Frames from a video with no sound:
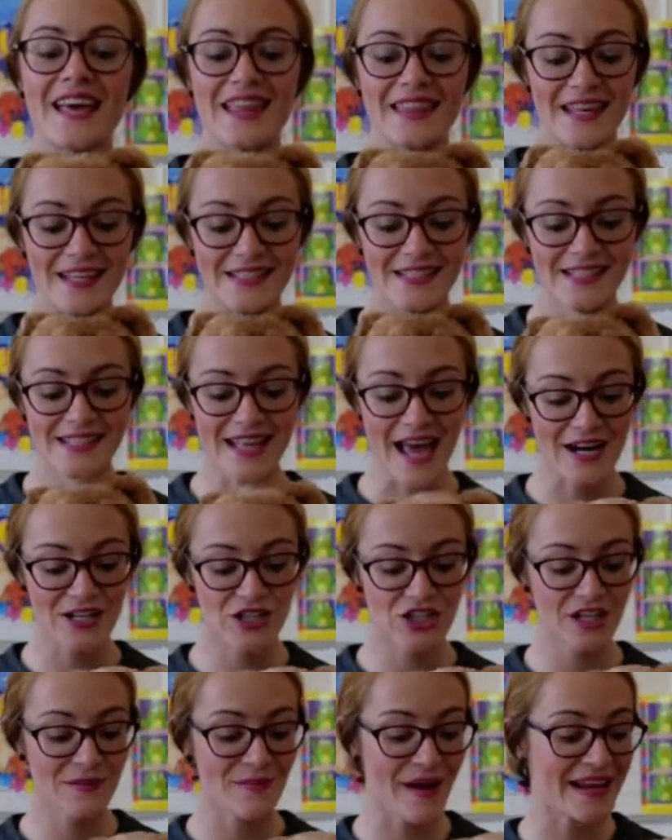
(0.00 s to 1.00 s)
This is
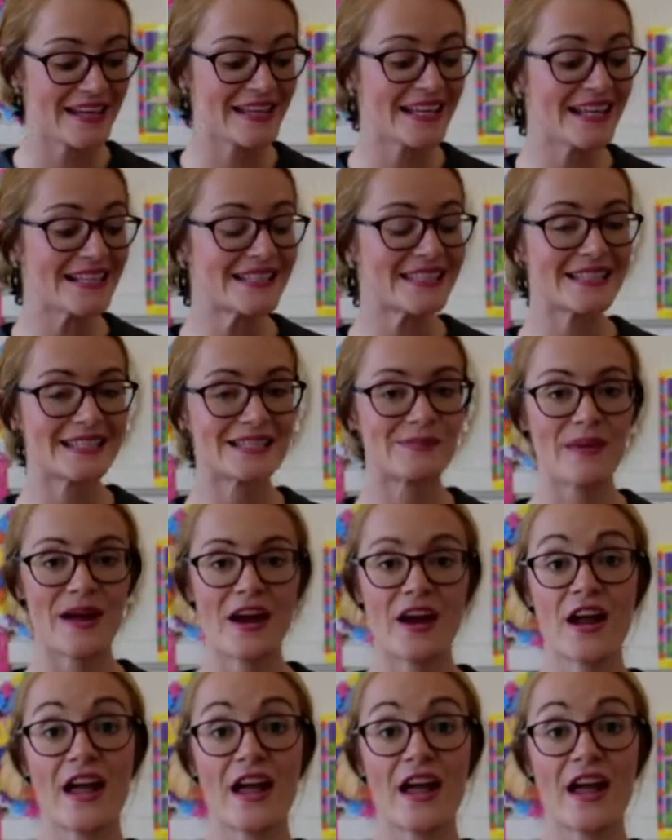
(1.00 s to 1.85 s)
actually my niece's bear,